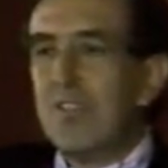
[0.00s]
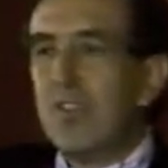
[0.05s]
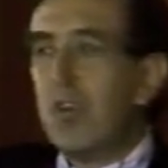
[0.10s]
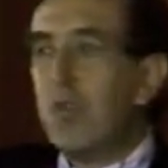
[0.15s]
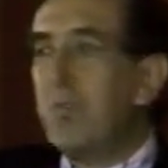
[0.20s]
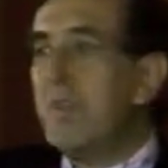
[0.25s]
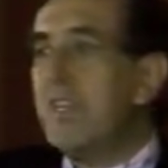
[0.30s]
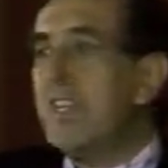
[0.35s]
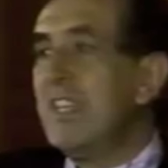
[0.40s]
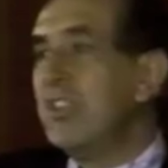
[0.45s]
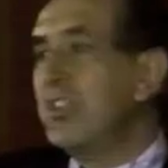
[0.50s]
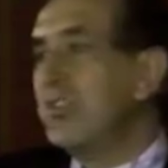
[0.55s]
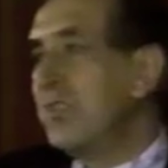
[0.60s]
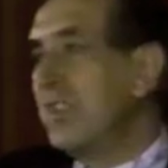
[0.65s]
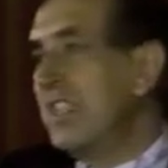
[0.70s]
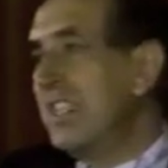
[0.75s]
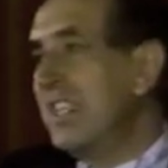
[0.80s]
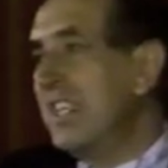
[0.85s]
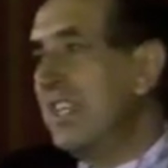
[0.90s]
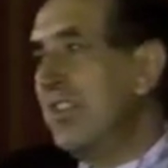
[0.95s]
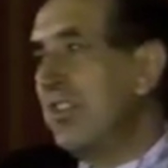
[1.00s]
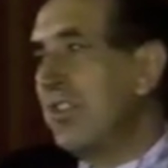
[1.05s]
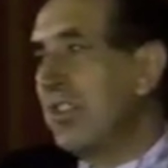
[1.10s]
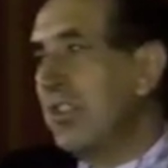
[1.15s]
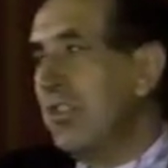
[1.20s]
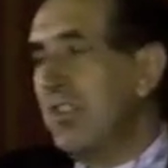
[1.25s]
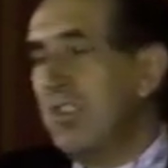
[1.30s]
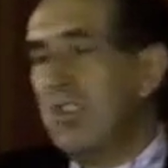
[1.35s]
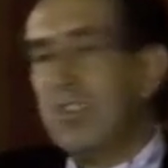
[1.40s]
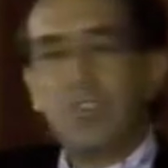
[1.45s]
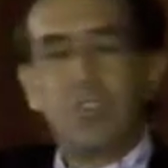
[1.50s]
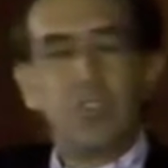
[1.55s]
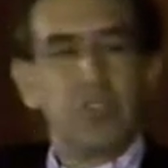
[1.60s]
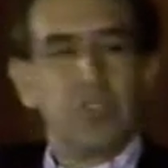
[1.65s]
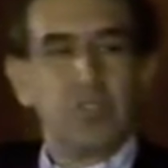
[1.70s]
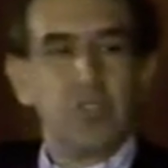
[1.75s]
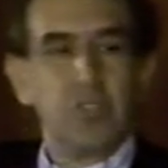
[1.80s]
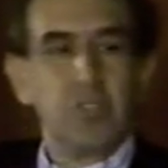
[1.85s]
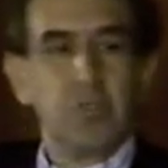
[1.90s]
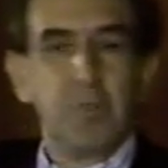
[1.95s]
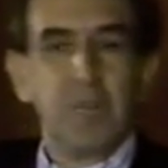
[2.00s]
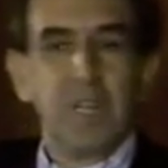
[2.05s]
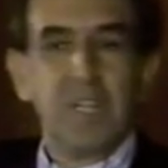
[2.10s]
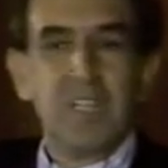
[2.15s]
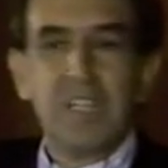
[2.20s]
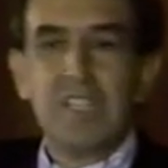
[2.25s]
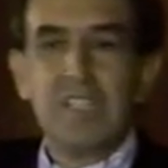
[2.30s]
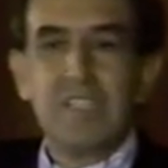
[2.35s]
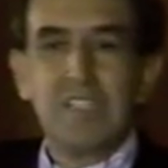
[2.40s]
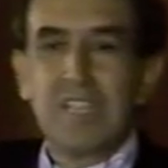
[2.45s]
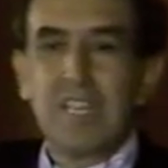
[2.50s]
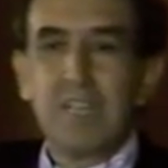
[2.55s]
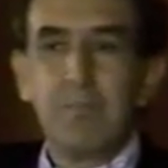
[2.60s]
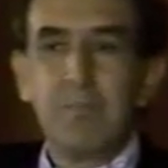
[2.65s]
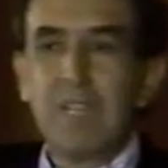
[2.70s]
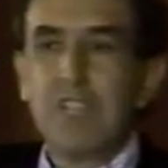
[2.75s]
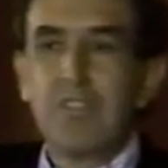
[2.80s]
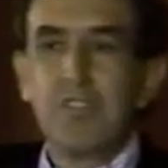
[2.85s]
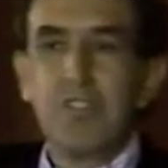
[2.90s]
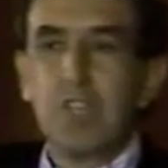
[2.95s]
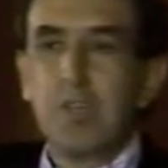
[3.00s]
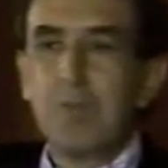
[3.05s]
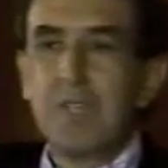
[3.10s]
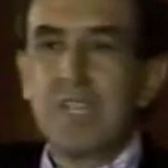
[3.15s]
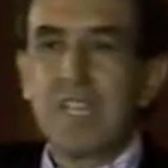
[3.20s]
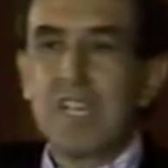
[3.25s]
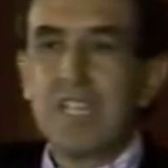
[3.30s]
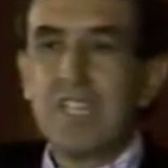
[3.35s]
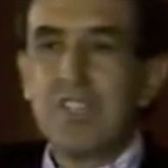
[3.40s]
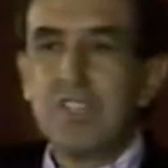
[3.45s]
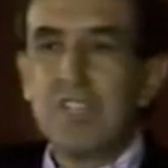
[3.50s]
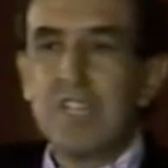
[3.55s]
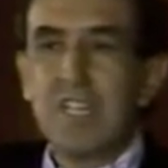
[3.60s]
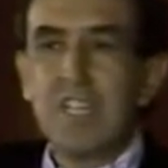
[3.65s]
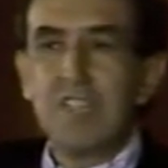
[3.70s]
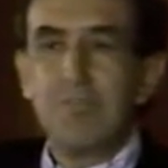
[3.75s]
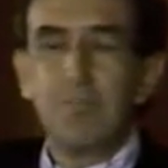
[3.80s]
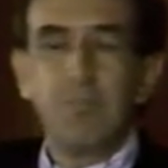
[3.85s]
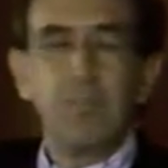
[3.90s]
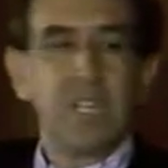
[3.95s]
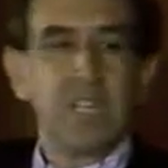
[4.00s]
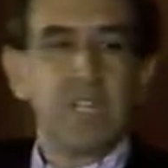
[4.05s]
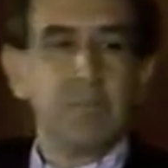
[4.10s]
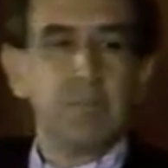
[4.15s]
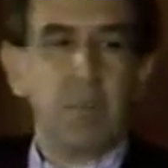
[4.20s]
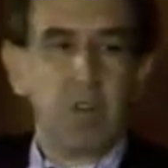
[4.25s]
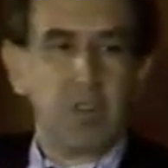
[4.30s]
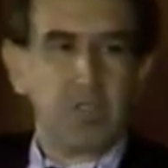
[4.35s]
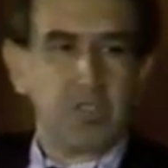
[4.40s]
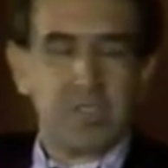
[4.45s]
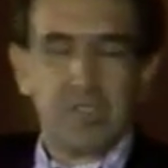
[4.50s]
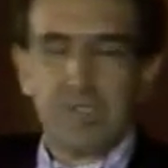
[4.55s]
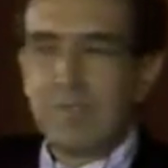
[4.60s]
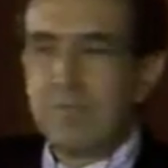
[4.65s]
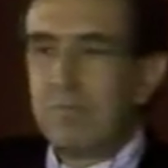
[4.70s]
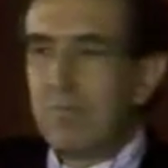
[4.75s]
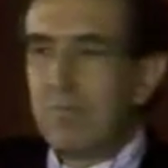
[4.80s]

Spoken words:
open into interior corridors. So those buildings are built all over the country, are brick boxes.